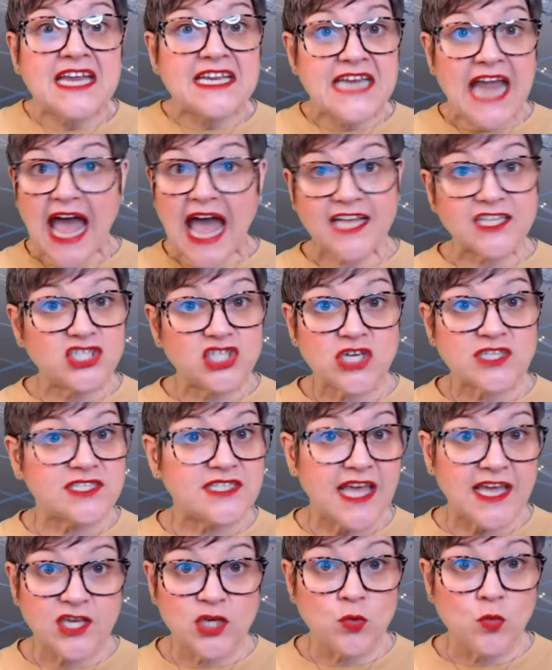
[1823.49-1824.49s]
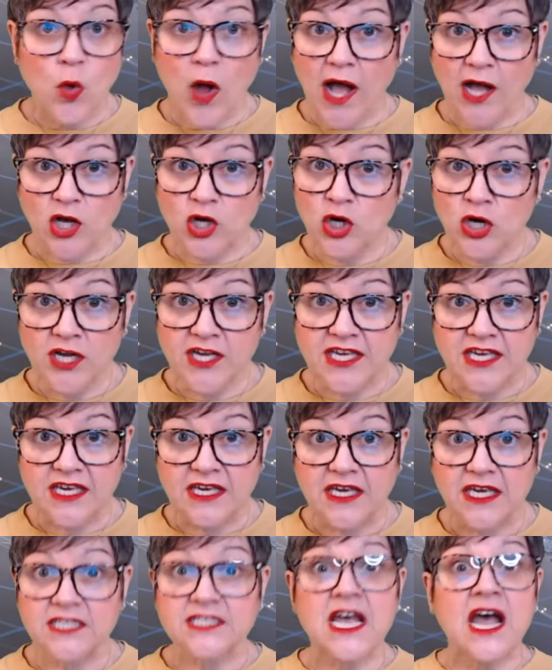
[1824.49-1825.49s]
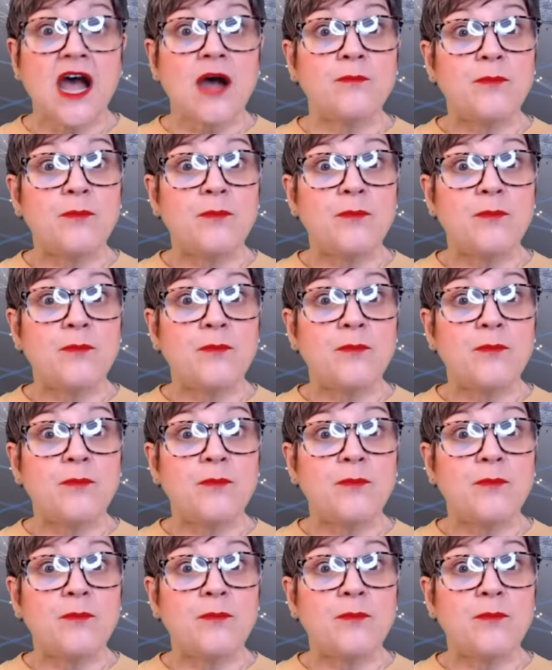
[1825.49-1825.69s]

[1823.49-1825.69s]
not just that you want cookies,